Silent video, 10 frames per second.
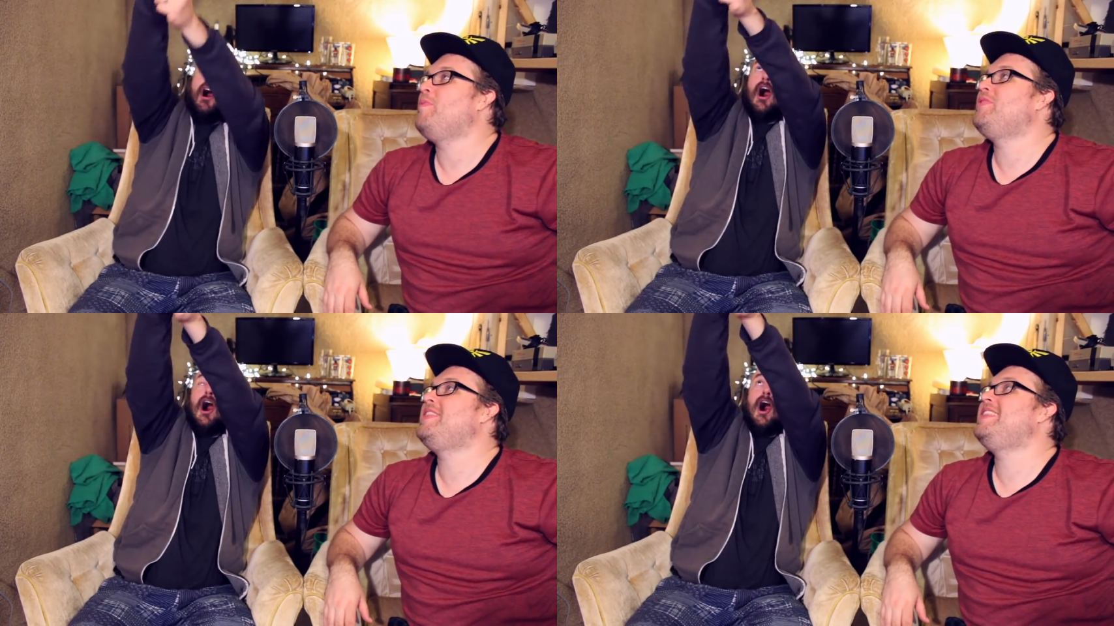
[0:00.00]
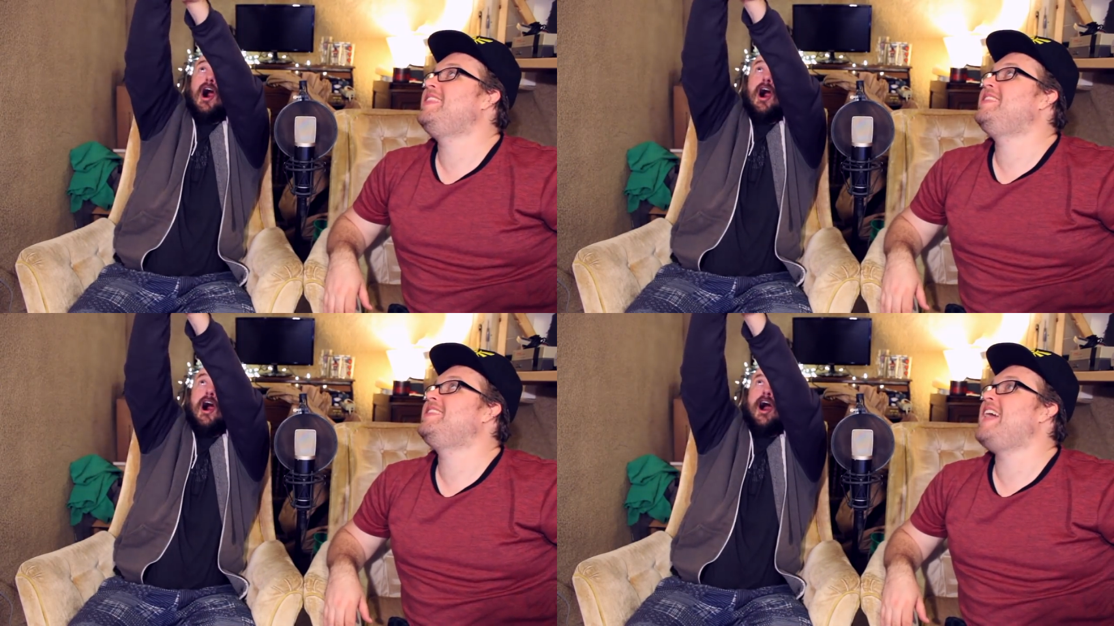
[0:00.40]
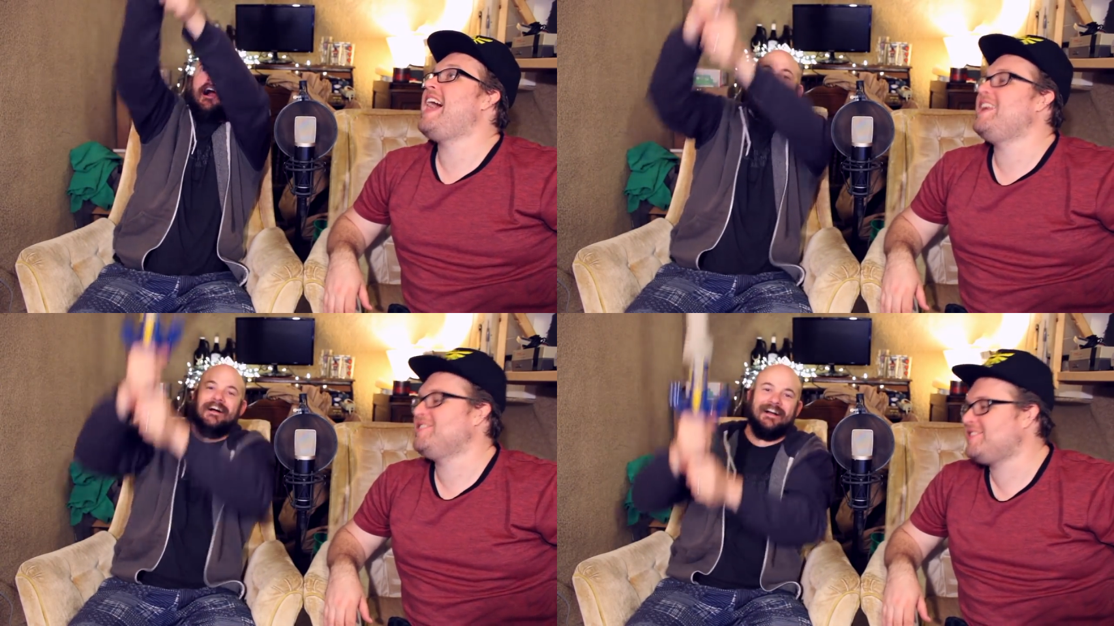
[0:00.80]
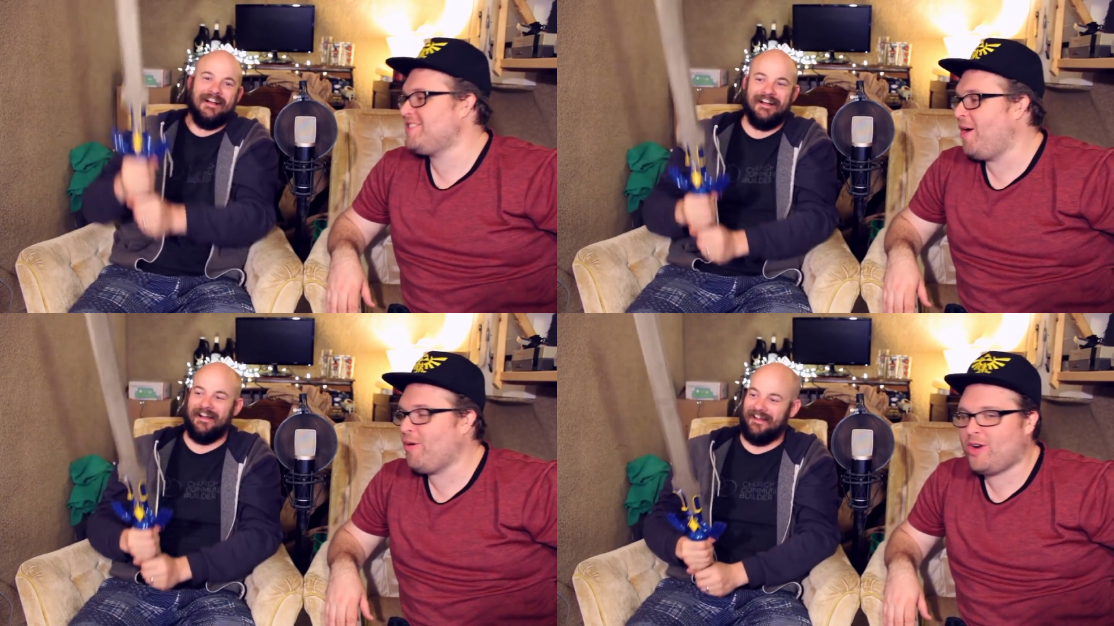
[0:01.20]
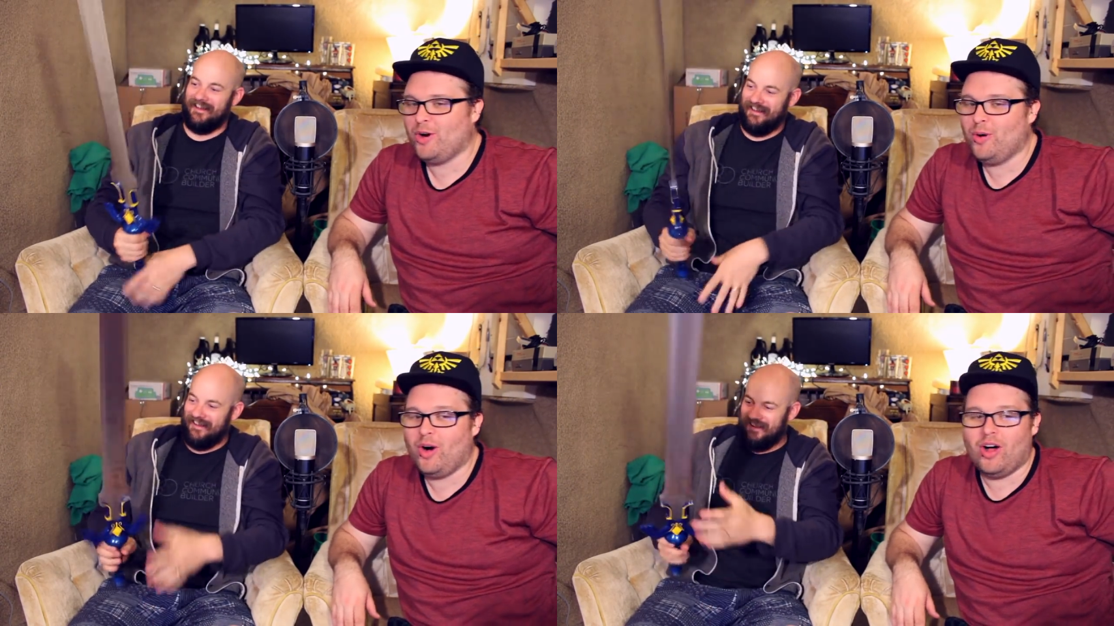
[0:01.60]
Speaker 1: Oh. that is so
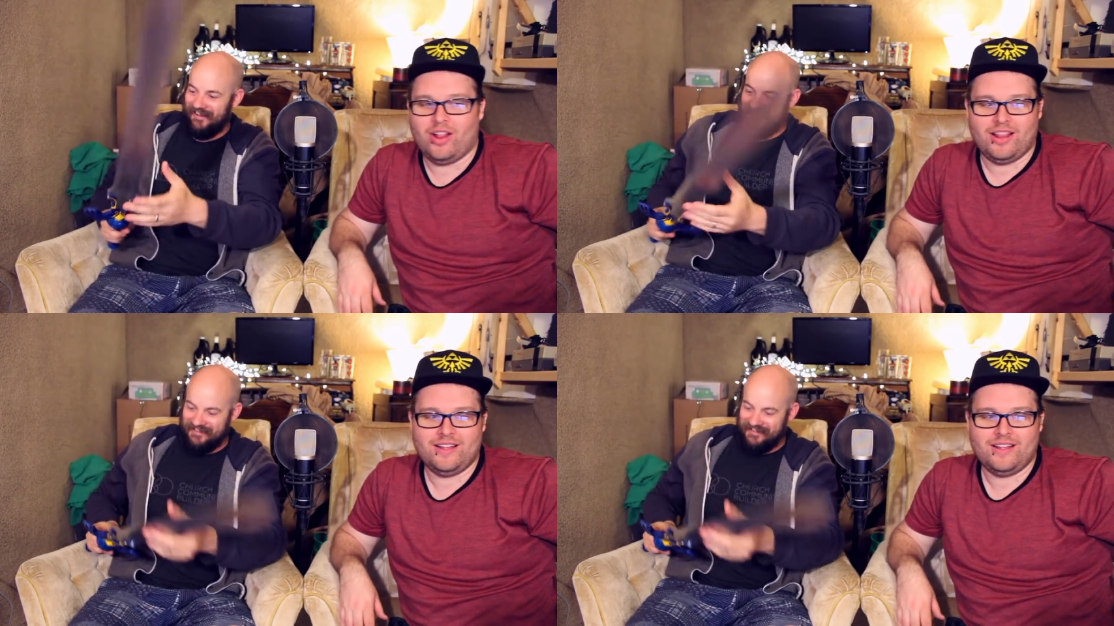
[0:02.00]
cool.